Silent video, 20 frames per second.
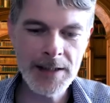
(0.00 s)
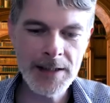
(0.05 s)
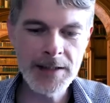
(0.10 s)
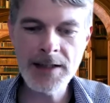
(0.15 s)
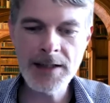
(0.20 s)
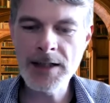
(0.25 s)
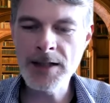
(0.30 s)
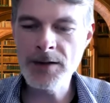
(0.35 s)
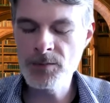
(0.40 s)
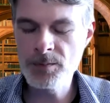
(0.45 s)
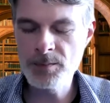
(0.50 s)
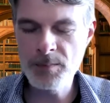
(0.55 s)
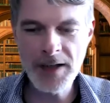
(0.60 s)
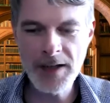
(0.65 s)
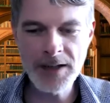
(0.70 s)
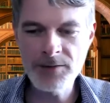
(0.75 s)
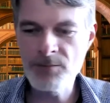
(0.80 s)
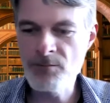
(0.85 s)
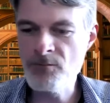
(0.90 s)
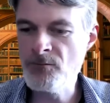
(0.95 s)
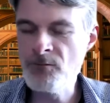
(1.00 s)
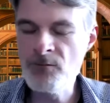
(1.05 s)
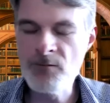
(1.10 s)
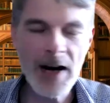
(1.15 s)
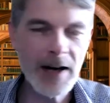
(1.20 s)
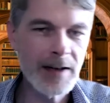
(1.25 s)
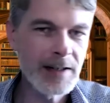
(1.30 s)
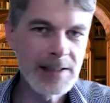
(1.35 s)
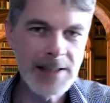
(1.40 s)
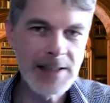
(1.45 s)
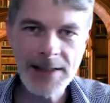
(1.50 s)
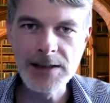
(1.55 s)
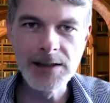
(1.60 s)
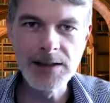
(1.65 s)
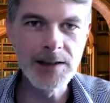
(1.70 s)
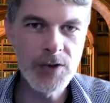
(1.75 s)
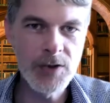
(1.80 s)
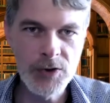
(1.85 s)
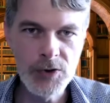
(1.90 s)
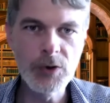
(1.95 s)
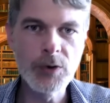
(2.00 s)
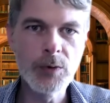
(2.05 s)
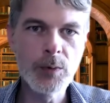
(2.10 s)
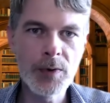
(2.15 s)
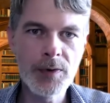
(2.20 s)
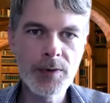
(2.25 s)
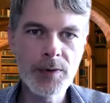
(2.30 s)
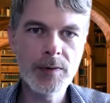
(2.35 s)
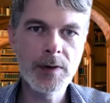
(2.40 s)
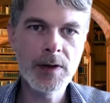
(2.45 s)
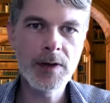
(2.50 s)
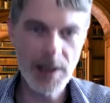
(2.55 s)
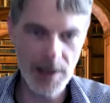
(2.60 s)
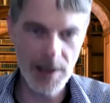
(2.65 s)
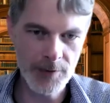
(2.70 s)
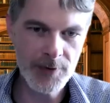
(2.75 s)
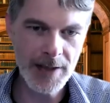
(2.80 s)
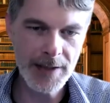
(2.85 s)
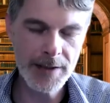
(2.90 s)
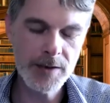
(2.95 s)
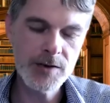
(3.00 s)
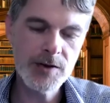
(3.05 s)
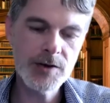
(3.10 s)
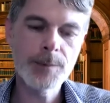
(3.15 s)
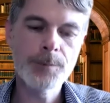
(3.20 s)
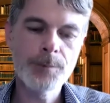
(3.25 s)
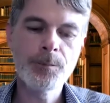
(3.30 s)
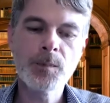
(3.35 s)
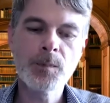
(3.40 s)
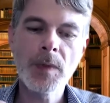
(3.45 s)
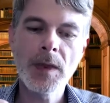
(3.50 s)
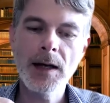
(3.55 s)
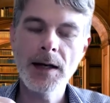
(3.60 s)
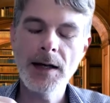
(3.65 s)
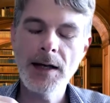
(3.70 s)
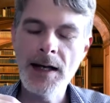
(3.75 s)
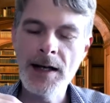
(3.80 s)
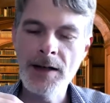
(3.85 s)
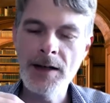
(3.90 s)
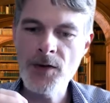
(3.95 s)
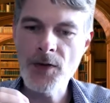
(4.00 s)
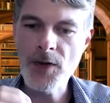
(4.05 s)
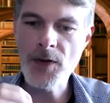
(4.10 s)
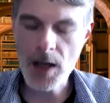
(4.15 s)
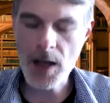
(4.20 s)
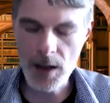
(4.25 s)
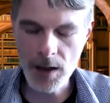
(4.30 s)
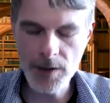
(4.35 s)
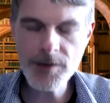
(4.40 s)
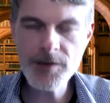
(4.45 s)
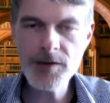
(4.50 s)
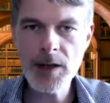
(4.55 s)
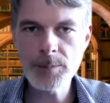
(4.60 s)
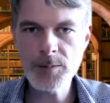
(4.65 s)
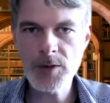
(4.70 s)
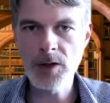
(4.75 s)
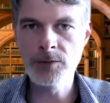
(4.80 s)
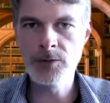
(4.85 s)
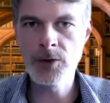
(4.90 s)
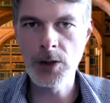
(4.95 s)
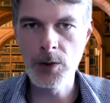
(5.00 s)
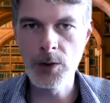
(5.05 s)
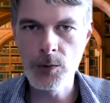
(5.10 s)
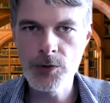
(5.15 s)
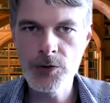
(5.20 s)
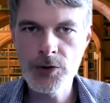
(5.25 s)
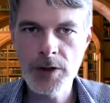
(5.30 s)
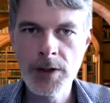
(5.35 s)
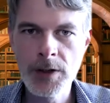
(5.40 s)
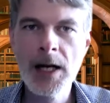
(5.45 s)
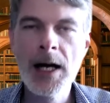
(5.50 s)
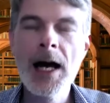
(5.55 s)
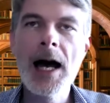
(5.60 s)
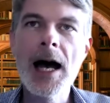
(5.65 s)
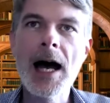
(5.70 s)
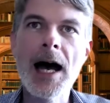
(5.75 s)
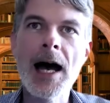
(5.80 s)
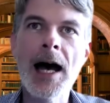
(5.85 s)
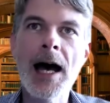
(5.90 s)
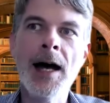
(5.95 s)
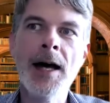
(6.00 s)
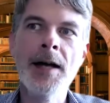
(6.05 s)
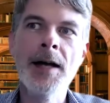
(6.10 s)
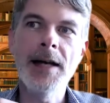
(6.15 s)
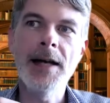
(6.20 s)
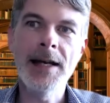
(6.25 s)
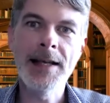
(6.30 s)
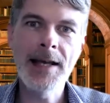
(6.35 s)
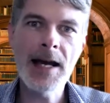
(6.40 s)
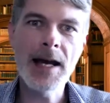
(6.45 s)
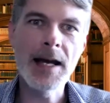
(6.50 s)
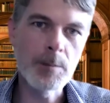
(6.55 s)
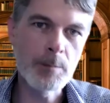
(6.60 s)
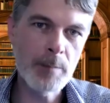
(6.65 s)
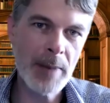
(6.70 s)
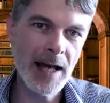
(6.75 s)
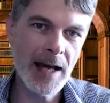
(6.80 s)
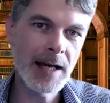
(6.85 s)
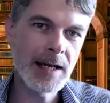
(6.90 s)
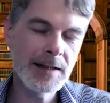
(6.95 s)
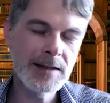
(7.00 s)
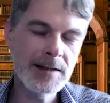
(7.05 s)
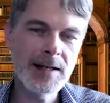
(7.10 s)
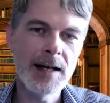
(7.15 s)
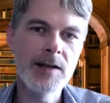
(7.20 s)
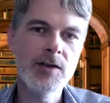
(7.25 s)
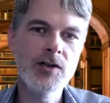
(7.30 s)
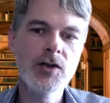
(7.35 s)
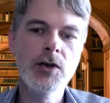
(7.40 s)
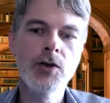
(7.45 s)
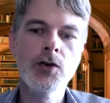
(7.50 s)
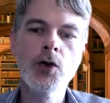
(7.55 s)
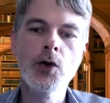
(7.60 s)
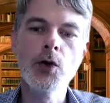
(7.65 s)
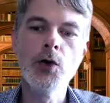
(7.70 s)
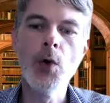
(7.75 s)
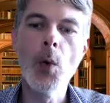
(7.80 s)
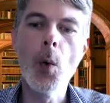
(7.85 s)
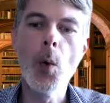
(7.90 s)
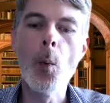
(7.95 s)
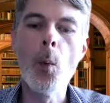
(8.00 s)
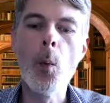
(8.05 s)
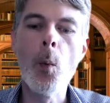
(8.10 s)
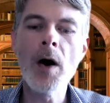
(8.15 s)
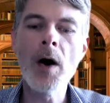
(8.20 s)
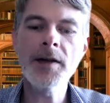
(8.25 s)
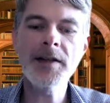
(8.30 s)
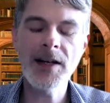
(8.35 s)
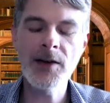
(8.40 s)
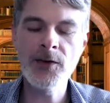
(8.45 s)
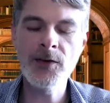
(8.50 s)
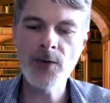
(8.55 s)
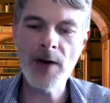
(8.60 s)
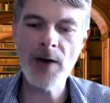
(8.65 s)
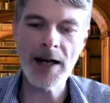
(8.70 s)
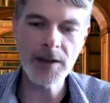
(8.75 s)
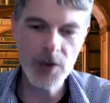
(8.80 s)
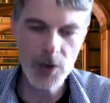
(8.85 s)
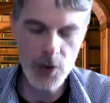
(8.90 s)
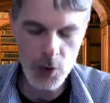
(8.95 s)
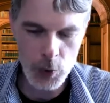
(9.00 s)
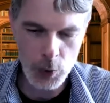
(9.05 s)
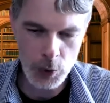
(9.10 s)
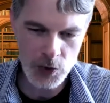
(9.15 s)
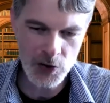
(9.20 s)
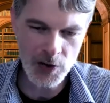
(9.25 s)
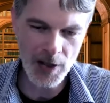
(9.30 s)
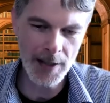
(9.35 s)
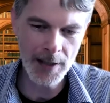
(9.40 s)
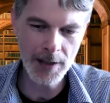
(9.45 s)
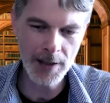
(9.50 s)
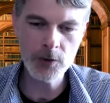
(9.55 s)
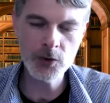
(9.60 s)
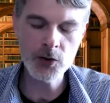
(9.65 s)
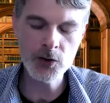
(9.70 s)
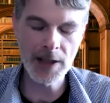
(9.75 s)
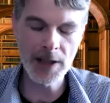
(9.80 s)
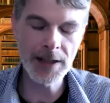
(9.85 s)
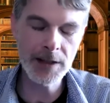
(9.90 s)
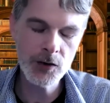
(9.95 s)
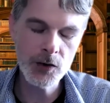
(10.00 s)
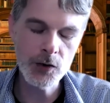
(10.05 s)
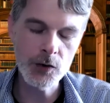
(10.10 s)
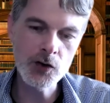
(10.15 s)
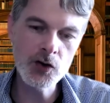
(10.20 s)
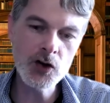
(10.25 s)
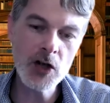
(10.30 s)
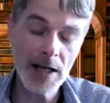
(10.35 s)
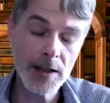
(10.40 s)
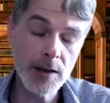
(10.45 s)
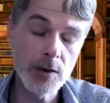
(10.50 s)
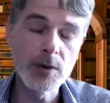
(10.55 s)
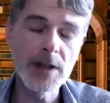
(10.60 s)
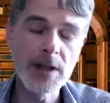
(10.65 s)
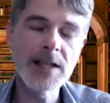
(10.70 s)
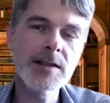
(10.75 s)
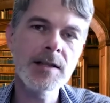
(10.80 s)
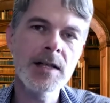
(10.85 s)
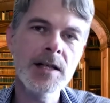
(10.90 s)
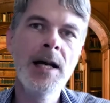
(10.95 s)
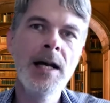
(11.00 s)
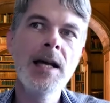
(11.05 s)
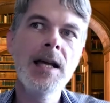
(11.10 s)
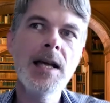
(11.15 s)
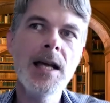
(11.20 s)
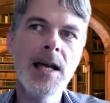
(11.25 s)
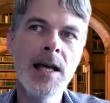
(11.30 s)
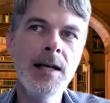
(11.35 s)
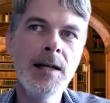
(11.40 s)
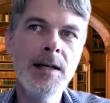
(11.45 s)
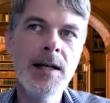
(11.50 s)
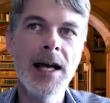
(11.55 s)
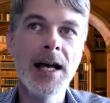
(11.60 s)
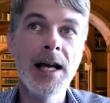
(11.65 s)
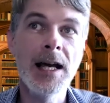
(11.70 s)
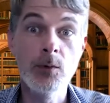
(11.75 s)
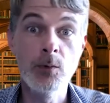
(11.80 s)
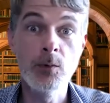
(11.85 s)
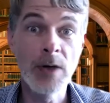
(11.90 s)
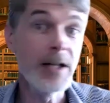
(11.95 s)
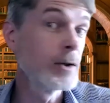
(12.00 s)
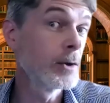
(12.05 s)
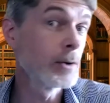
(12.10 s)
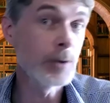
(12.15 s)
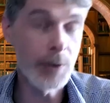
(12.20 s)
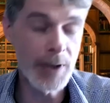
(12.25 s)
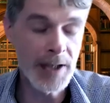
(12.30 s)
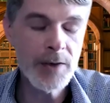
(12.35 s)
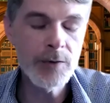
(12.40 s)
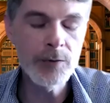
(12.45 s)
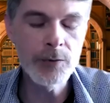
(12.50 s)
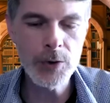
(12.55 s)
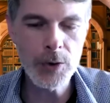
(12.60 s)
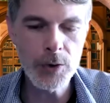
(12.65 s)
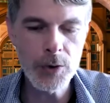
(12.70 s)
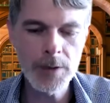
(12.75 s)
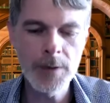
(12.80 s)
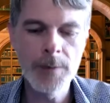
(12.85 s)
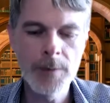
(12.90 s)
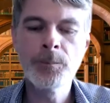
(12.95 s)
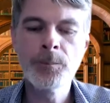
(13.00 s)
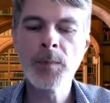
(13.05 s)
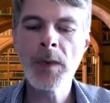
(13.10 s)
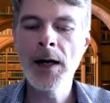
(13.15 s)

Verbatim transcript: It, it very little to do with cliffhangers. It's the concept of closure and again paying attention to what effect you're trying to generate in a reader or in a viewer.